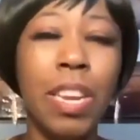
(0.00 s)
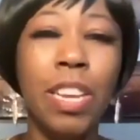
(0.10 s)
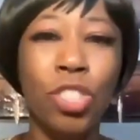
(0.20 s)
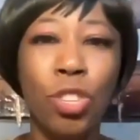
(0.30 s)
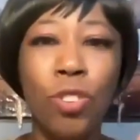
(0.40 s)

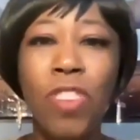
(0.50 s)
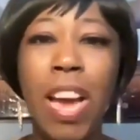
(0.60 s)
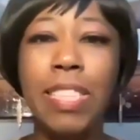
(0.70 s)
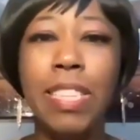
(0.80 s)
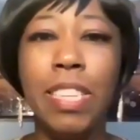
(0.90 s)
at two
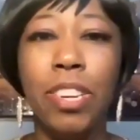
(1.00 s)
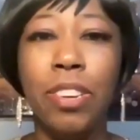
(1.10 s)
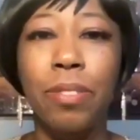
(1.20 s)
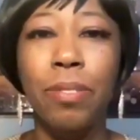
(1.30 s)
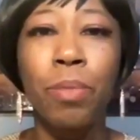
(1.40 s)
facets
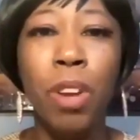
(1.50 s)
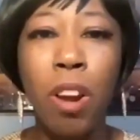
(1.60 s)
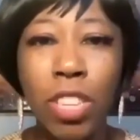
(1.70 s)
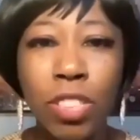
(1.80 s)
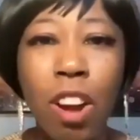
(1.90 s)
here. We
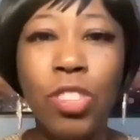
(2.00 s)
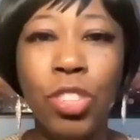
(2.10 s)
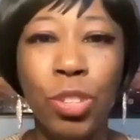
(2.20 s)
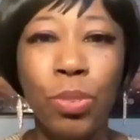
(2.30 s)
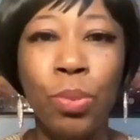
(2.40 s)
already talked
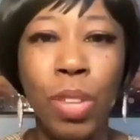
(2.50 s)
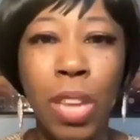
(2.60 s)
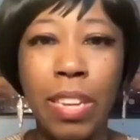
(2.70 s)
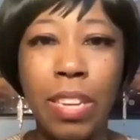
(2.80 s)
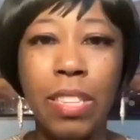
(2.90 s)
to you
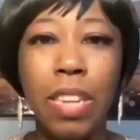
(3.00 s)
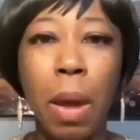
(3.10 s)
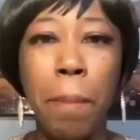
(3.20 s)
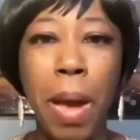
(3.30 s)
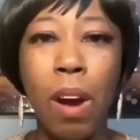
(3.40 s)
ladies
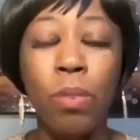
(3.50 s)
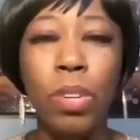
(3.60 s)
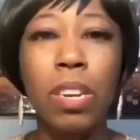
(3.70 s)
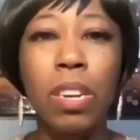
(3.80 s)
about